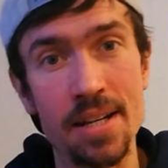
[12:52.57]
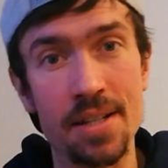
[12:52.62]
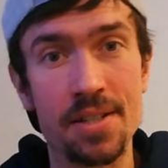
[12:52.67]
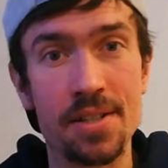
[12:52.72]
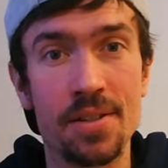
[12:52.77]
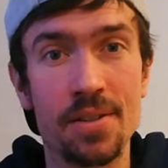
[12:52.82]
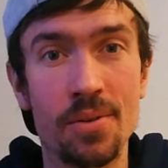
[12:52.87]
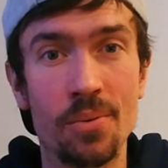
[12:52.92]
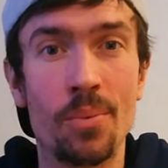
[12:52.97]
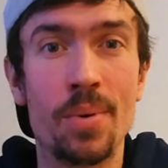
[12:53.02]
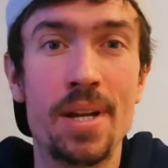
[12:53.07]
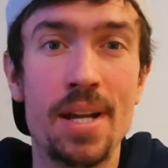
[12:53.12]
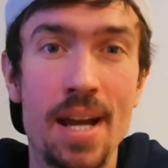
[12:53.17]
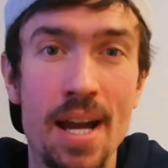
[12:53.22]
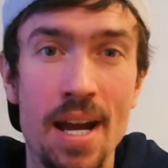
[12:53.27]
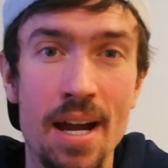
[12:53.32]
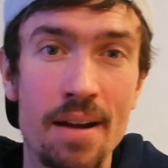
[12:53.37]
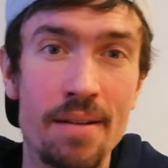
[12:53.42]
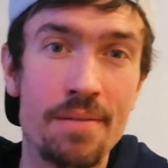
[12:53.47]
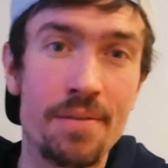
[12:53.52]
8,
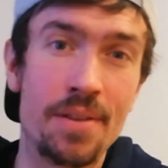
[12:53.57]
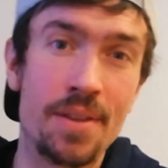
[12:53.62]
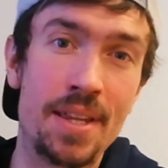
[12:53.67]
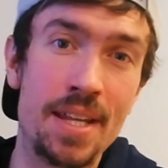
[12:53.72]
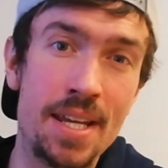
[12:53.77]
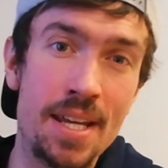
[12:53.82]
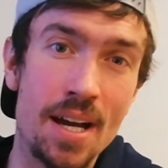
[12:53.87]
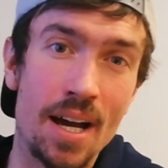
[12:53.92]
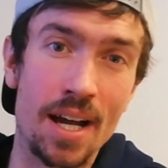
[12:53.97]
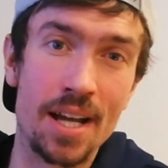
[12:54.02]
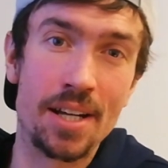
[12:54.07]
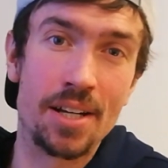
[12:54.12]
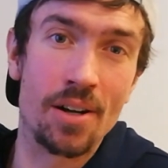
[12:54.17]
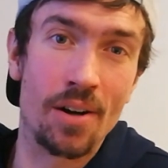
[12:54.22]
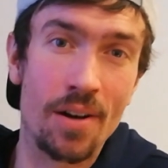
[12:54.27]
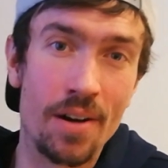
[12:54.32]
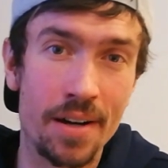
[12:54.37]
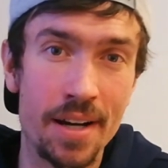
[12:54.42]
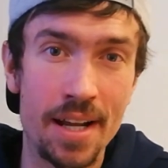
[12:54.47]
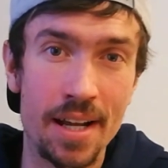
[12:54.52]
we have the
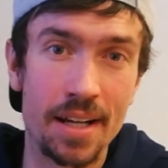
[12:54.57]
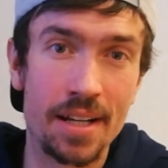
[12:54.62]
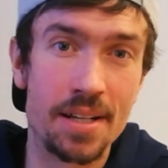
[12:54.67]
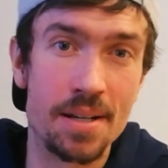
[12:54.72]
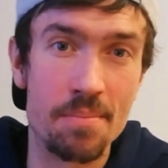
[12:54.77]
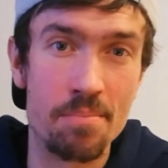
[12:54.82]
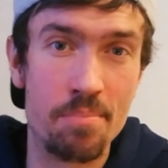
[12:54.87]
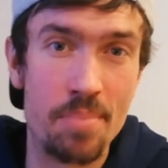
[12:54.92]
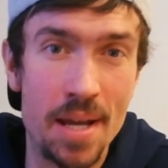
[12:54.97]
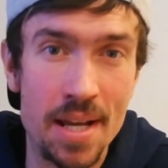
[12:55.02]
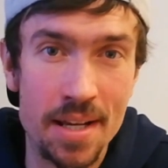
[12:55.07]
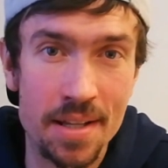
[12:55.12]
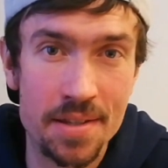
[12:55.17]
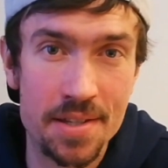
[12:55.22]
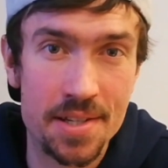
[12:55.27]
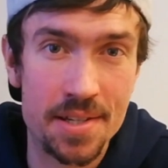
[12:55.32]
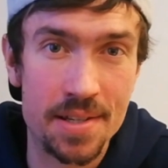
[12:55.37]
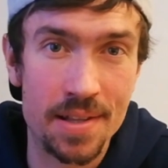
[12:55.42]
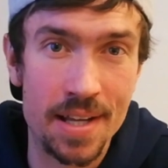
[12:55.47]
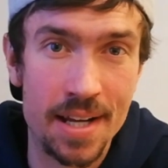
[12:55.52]
iconic
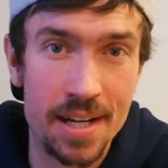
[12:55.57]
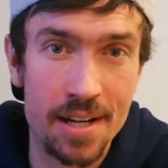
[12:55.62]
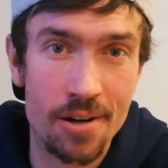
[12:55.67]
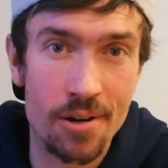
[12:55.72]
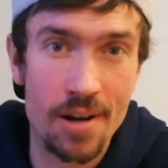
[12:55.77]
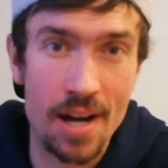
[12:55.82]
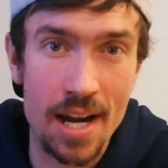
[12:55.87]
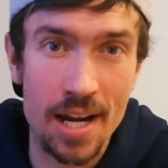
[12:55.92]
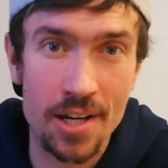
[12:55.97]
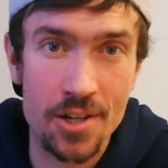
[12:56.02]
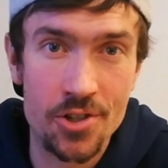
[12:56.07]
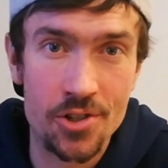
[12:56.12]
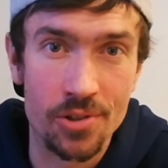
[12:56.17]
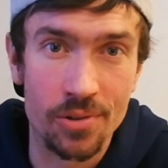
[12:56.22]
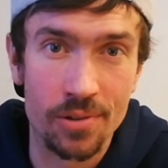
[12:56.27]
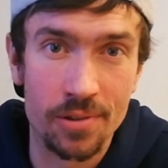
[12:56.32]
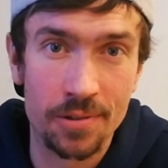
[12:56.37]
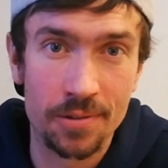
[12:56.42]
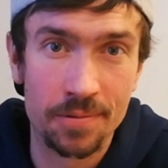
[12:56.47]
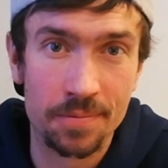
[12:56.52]
Baneslayer
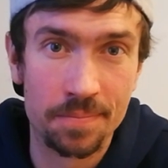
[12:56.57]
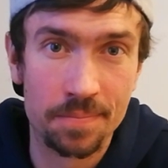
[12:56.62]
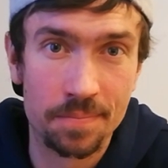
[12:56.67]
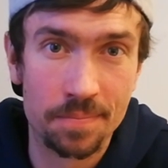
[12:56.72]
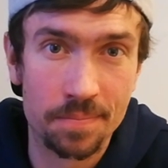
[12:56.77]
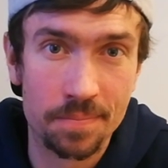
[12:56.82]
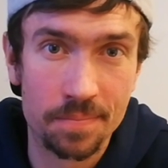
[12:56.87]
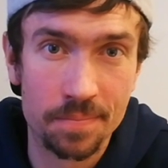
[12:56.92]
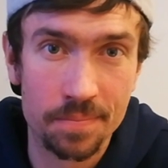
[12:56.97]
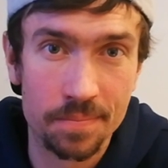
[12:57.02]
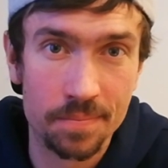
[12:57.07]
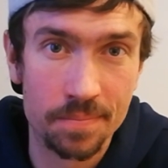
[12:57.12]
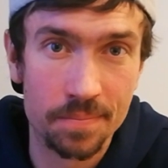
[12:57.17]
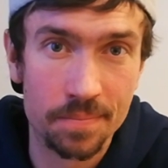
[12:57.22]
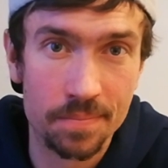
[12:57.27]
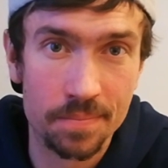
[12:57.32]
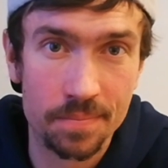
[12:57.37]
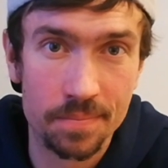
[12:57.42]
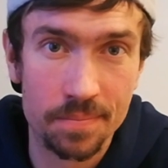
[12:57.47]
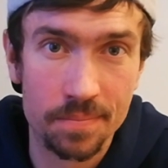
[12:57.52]
Angel.
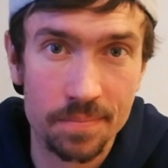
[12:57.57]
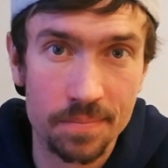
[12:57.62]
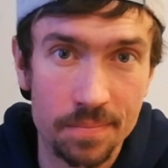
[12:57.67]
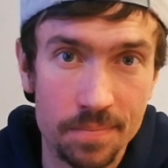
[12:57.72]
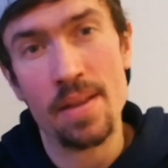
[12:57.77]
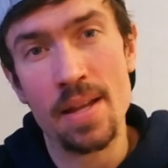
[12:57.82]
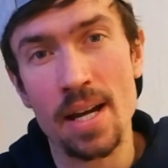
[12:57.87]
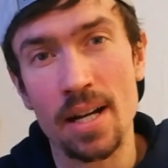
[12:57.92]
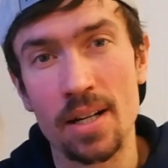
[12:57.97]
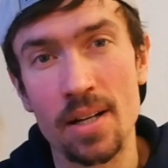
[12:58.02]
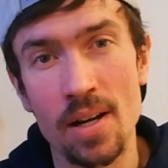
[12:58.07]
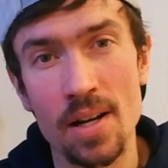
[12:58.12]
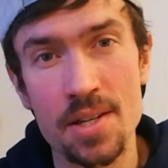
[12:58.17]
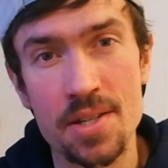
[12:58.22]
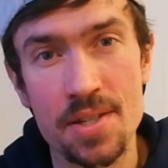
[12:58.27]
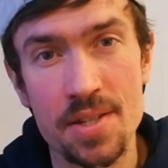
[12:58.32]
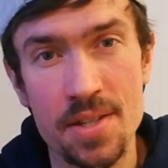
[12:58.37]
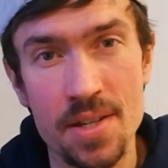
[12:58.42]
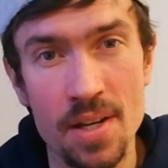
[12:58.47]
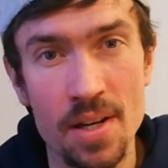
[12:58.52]
That
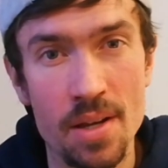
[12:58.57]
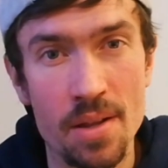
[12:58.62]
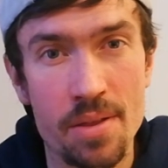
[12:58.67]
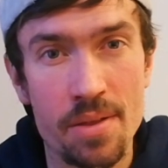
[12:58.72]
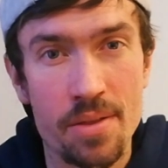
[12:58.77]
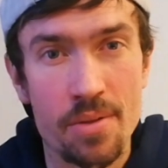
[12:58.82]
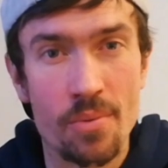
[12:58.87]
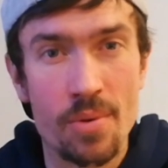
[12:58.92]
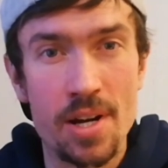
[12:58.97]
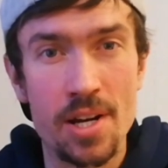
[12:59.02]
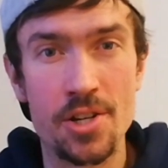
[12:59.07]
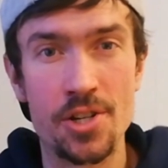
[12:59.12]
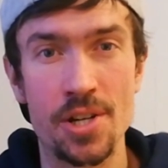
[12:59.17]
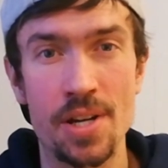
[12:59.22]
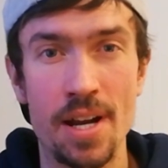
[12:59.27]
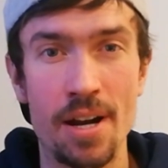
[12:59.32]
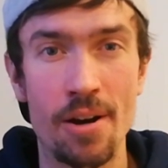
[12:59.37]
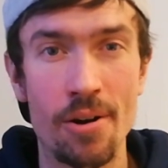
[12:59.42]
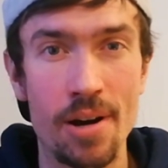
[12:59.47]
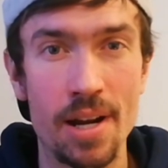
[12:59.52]
costs 3
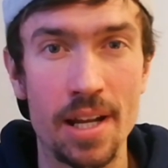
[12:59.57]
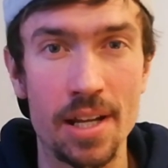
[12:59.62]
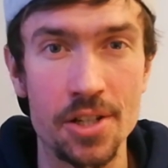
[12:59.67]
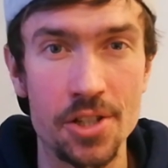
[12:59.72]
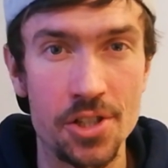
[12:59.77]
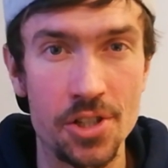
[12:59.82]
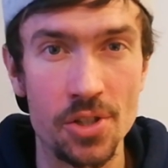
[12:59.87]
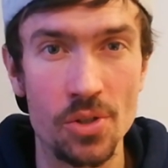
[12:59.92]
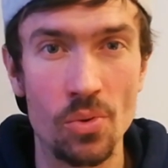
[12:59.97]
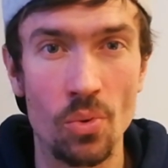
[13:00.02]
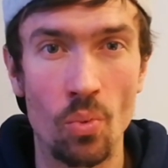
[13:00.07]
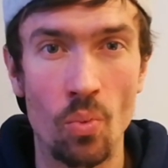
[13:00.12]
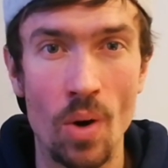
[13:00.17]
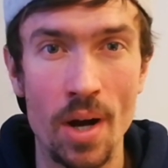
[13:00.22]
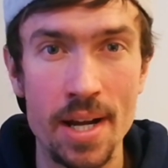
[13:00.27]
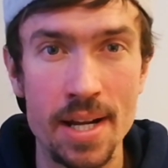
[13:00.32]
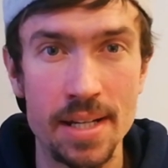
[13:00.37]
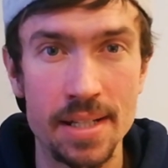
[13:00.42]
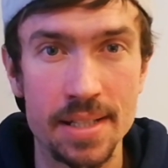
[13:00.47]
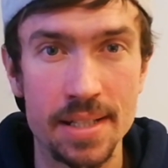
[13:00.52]
generic and 2
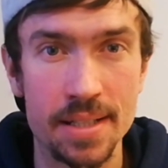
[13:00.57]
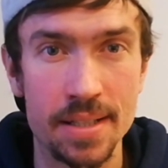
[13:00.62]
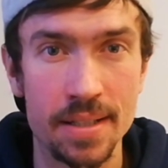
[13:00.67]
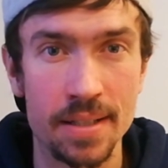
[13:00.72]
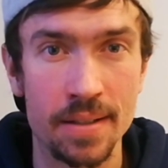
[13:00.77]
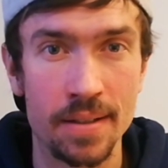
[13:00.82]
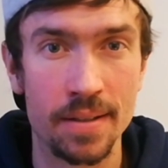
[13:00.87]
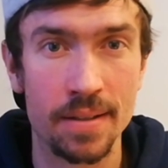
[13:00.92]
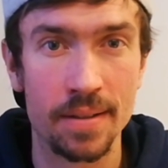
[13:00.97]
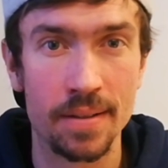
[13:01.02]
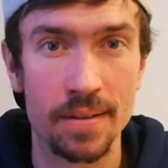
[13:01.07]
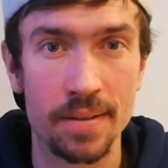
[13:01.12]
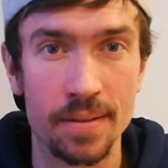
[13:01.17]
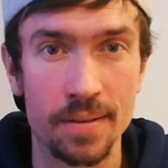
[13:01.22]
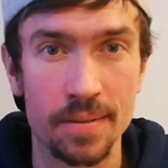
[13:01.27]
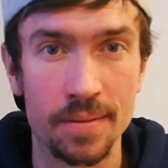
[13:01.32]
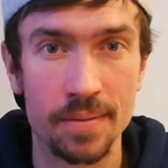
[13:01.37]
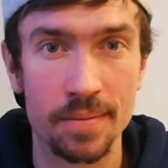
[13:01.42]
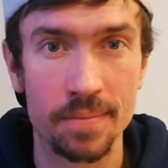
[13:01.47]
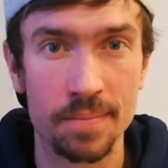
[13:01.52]
white.
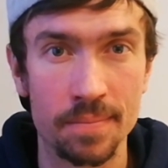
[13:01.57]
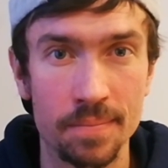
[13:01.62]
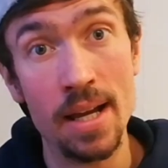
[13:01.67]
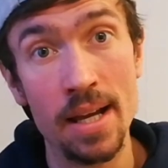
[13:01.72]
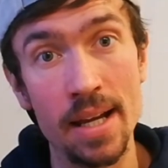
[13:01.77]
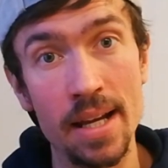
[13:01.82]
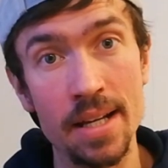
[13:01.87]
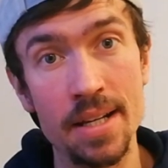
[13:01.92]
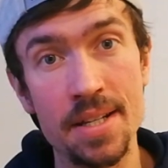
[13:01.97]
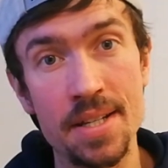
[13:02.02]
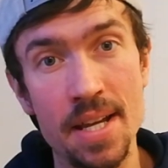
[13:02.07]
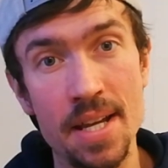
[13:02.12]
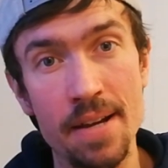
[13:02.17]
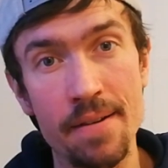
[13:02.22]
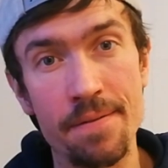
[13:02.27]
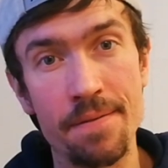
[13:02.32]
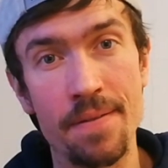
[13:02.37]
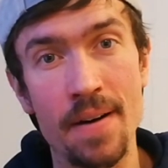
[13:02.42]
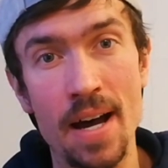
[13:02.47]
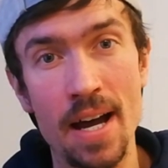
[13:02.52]
It is
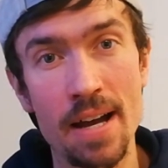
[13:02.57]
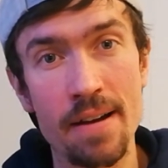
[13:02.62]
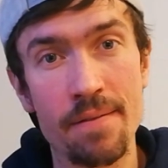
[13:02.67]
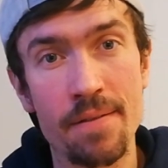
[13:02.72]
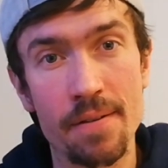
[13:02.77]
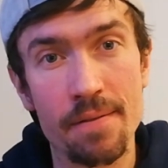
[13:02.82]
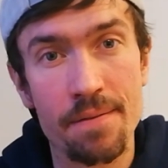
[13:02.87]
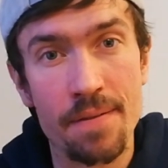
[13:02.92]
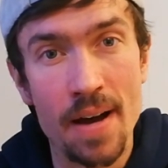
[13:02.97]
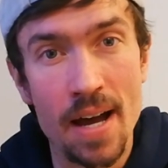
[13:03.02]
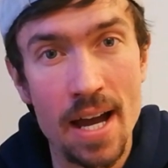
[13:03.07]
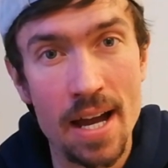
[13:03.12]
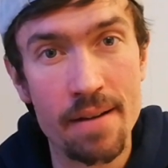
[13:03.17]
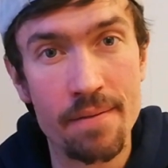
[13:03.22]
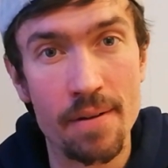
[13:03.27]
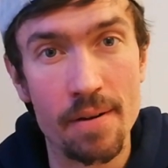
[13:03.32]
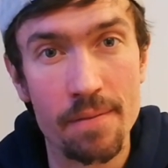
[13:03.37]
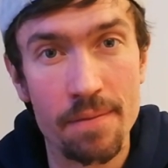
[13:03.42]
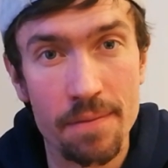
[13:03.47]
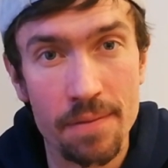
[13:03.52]
a
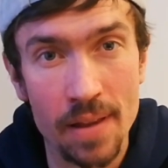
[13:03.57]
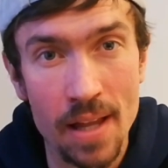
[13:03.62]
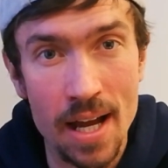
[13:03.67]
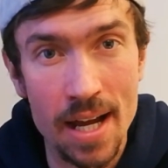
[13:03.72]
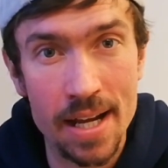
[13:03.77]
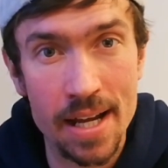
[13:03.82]
5/5